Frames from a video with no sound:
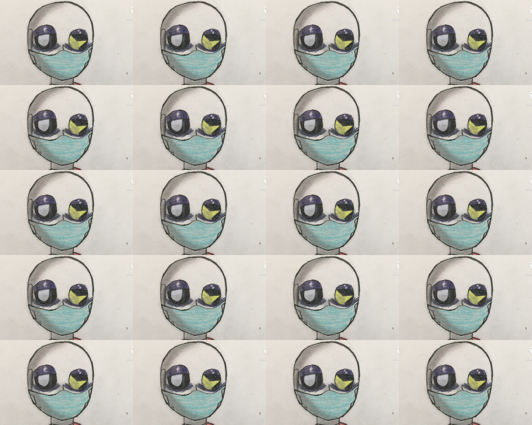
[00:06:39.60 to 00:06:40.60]

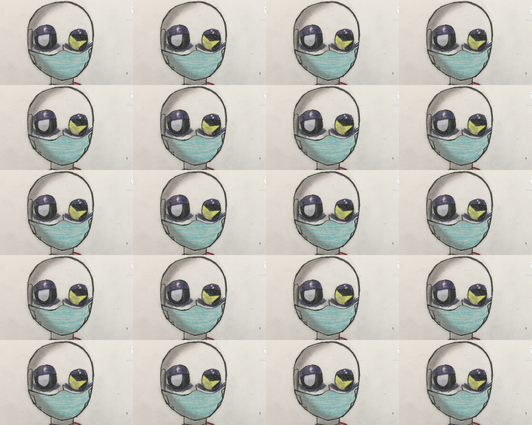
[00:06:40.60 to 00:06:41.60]

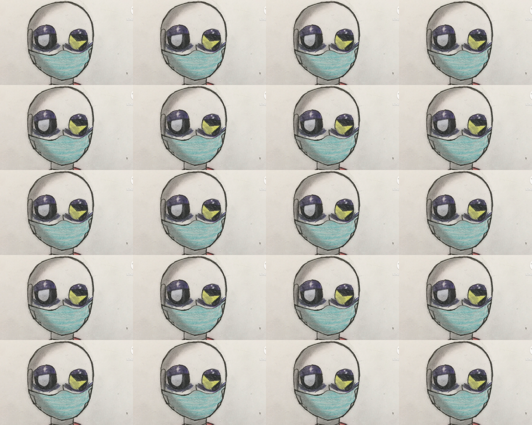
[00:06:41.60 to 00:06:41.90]
[no speech]